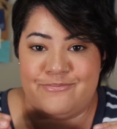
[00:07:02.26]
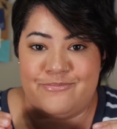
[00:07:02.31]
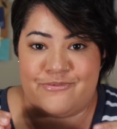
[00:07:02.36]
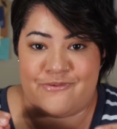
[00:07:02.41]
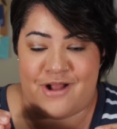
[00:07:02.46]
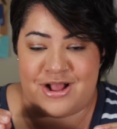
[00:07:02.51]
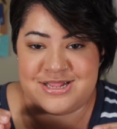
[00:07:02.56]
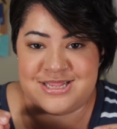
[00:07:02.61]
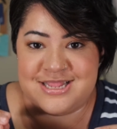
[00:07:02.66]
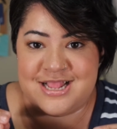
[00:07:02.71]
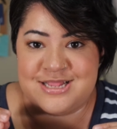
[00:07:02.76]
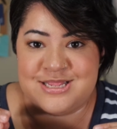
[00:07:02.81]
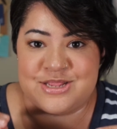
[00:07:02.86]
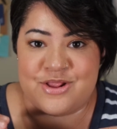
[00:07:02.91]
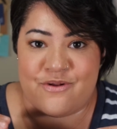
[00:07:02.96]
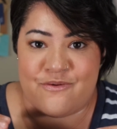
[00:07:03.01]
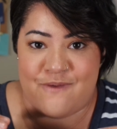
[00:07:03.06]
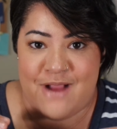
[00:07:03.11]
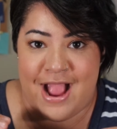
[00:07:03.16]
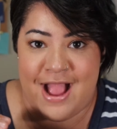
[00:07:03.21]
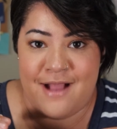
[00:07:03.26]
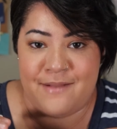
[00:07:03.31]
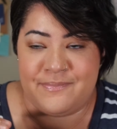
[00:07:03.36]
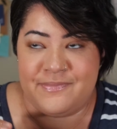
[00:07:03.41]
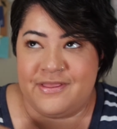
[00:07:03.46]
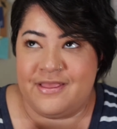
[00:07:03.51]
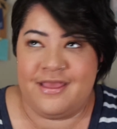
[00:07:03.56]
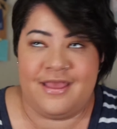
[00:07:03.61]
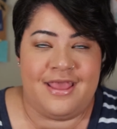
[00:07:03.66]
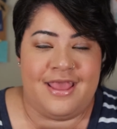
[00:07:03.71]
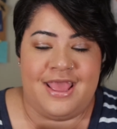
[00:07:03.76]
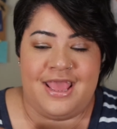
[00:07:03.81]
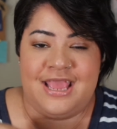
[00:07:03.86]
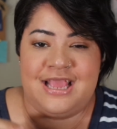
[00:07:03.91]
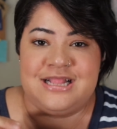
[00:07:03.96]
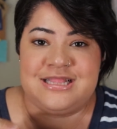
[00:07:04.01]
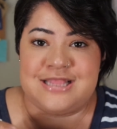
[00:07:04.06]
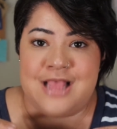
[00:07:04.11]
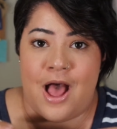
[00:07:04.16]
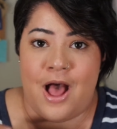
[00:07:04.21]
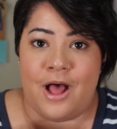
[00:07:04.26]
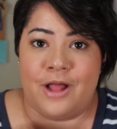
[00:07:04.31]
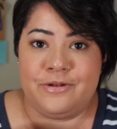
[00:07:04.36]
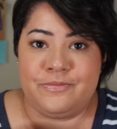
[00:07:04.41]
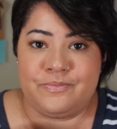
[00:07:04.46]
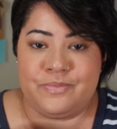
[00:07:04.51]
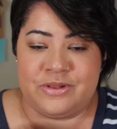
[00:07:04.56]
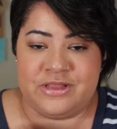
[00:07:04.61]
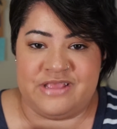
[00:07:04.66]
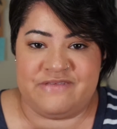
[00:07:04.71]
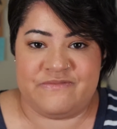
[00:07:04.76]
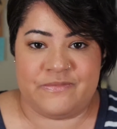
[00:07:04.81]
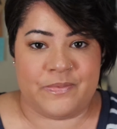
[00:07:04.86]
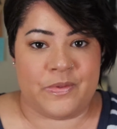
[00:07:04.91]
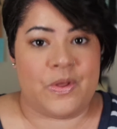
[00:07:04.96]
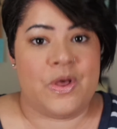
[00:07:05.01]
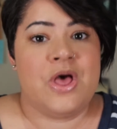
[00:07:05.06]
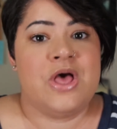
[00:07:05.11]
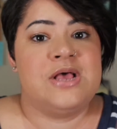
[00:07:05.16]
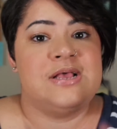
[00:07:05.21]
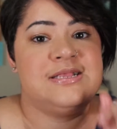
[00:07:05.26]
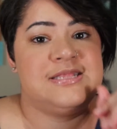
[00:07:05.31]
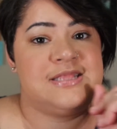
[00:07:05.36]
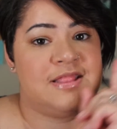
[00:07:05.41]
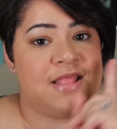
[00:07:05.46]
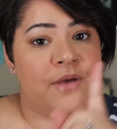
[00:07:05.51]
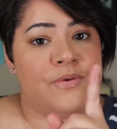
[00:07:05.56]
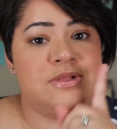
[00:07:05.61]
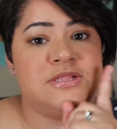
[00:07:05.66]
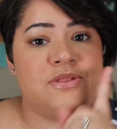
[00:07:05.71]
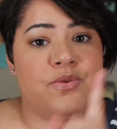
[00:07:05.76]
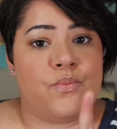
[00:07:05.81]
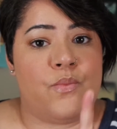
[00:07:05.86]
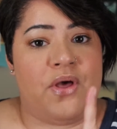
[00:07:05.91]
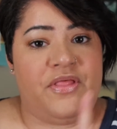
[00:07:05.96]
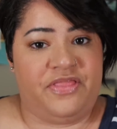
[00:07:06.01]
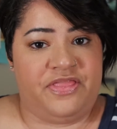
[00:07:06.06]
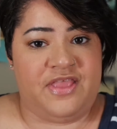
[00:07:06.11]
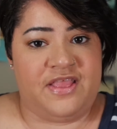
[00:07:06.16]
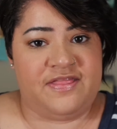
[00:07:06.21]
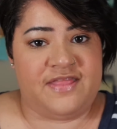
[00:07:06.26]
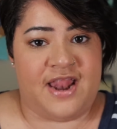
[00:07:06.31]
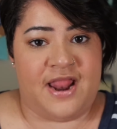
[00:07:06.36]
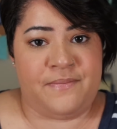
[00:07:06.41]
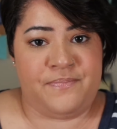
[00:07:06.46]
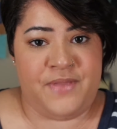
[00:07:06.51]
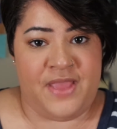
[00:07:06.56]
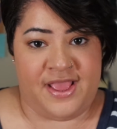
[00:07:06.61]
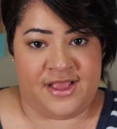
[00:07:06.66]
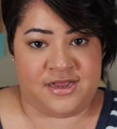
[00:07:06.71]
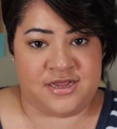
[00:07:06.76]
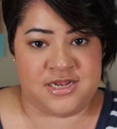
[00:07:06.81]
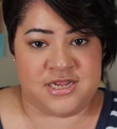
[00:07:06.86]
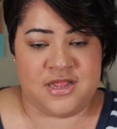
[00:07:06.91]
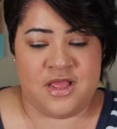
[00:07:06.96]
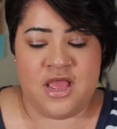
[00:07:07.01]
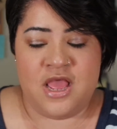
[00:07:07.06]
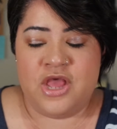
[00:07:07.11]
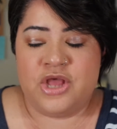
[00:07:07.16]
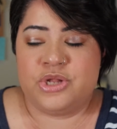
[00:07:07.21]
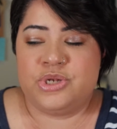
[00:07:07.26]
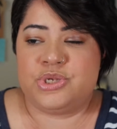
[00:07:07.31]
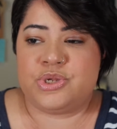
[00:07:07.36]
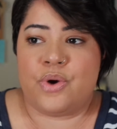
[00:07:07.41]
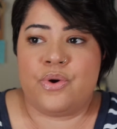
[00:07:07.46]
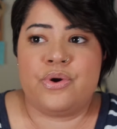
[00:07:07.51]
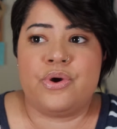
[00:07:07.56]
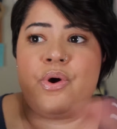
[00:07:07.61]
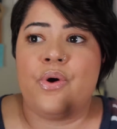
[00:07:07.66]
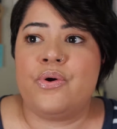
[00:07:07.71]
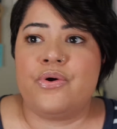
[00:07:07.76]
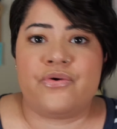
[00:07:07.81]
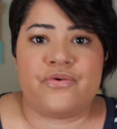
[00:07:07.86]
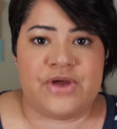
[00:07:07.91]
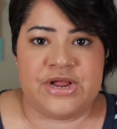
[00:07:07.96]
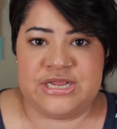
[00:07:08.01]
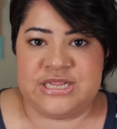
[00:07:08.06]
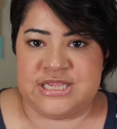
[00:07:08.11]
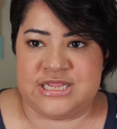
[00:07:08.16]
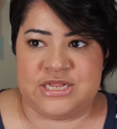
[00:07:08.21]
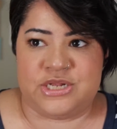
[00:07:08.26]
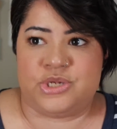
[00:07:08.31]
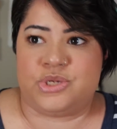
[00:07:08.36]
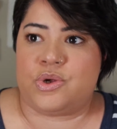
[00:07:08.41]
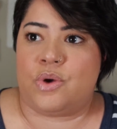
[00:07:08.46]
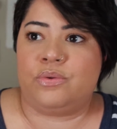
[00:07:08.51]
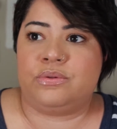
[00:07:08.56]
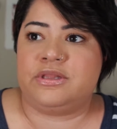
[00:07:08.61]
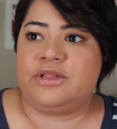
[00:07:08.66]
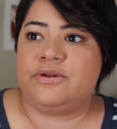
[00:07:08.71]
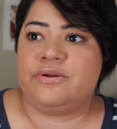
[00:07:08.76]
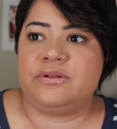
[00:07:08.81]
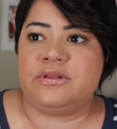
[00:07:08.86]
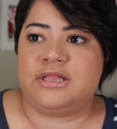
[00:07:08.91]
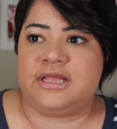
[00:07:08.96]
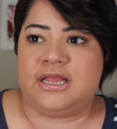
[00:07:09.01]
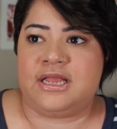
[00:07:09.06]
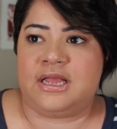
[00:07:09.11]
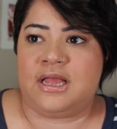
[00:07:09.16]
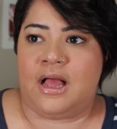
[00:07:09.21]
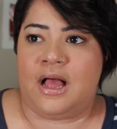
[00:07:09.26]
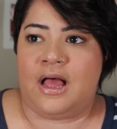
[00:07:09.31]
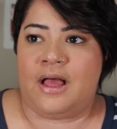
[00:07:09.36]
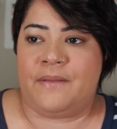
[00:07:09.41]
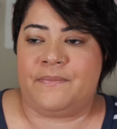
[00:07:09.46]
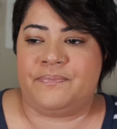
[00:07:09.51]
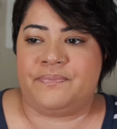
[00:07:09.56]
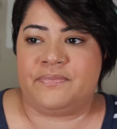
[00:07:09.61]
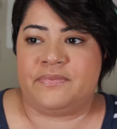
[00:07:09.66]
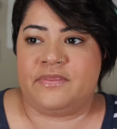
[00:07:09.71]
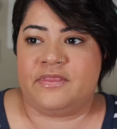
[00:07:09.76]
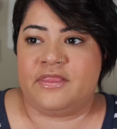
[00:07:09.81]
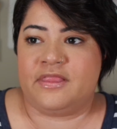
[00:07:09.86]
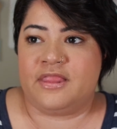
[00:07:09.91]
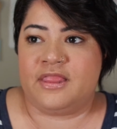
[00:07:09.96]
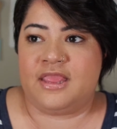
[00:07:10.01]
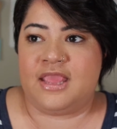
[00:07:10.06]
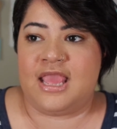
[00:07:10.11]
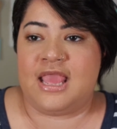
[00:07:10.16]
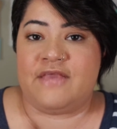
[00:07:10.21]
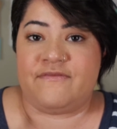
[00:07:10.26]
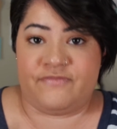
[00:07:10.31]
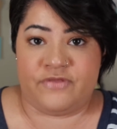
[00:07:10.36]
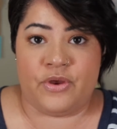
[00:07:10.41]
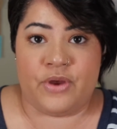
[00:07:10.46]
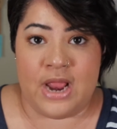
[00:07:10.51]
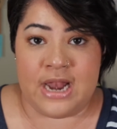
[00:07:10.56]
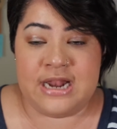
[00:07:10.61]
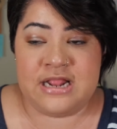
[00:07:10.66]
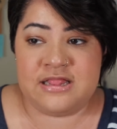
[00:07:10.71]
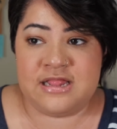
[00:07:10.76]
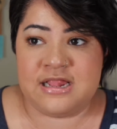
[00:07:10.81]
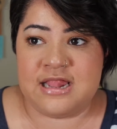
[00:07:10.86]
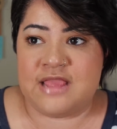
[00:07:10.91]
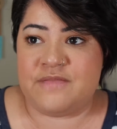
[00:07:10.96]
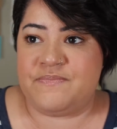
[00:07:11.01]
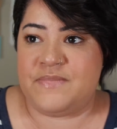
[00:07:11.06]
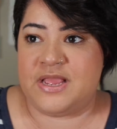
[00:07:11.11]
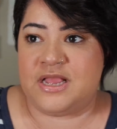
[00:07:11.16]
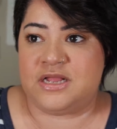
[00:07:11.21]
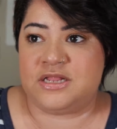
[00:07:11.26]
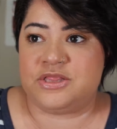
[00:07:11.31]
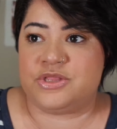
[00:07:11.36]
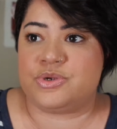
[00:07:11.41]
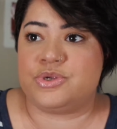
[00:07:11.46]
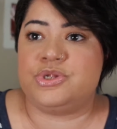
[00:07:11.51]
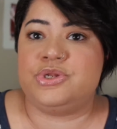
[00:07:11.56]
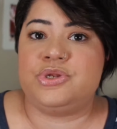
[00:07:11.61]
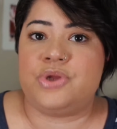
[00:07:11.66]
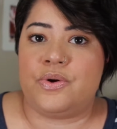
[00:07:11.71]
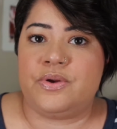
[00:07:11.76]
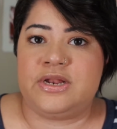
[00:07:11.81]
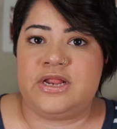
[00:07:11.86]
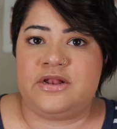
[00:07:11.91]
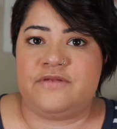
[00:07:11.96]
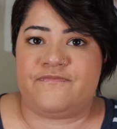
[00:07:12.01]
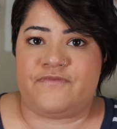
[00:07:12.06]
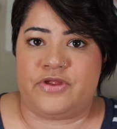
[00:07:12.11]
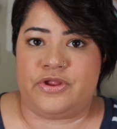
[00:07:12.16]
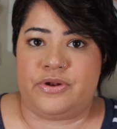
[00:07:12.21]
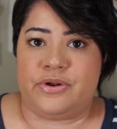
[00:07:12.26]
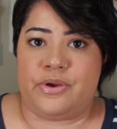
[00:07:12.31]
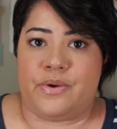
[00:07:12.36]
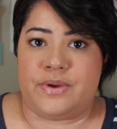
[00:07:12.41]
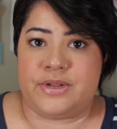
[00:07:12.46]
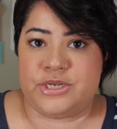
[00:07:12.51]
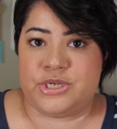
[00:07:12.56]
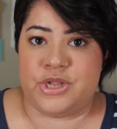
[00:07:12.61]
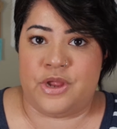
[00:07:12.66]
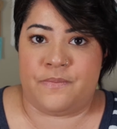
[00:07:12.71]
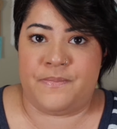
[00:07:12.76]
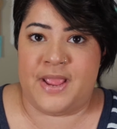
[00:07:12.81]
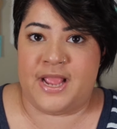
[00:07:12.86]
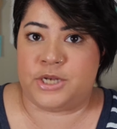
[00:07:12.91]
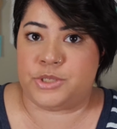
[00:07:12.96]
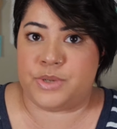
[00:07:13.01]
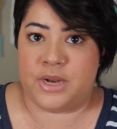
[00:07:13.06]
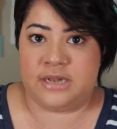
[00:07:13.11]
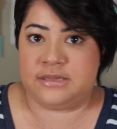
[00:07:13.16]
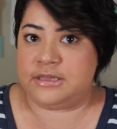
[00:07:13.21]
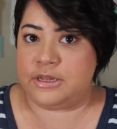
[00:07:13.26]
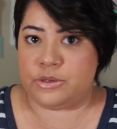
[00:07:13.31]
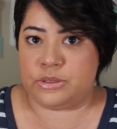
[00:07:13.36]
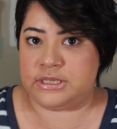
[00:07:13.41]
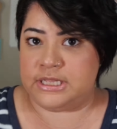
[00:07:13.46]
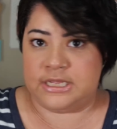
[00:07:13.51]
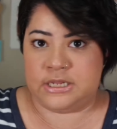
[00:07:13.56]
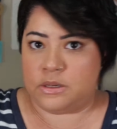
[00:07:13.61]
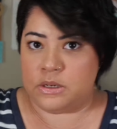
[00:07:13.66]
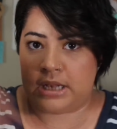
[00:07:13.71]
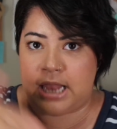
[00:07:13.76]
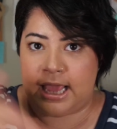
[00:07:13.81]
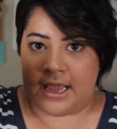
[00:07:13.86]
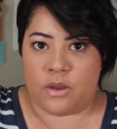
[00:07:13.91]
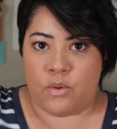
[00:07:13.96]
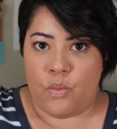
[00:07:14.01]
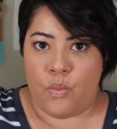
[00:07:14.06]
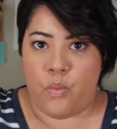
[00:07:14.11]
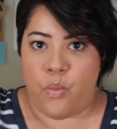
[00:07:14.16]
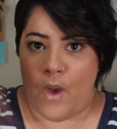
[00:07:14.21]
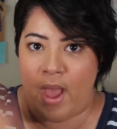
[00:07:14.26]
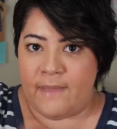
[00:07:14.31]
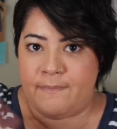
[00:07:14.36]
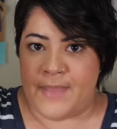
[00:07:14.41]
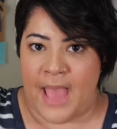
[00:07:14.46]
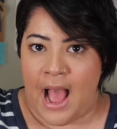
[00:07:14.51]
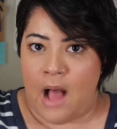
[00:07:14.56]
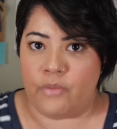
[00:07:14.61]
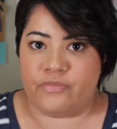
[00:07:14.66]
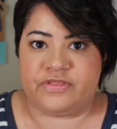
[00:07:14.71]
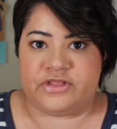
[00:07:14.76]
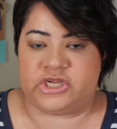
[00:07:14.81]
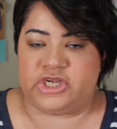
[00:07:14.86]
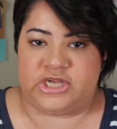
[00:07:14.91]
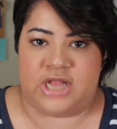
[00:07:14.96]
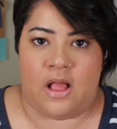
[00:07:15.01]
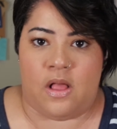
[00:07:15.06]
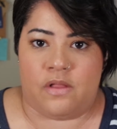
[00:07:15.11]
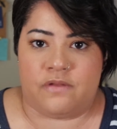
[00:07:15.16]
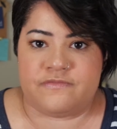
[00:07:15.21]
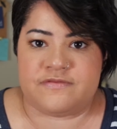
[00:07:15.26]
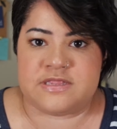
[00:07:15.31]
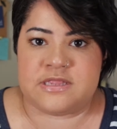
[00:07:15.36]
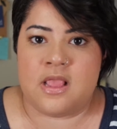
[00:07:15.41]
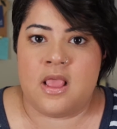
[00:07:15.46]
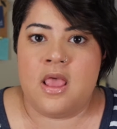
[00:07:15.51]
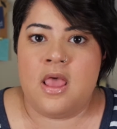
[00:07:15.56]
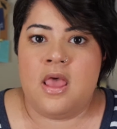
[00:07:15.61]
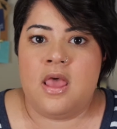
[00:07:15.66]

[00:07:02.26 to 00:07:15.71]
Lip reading: and processed crap. It's unbelievable. So that was the one thing that I picked. Don't go crazy. Don't literally, if you're anything like me, there's no need for you to go into your pantry and literally like wipe out the shelves.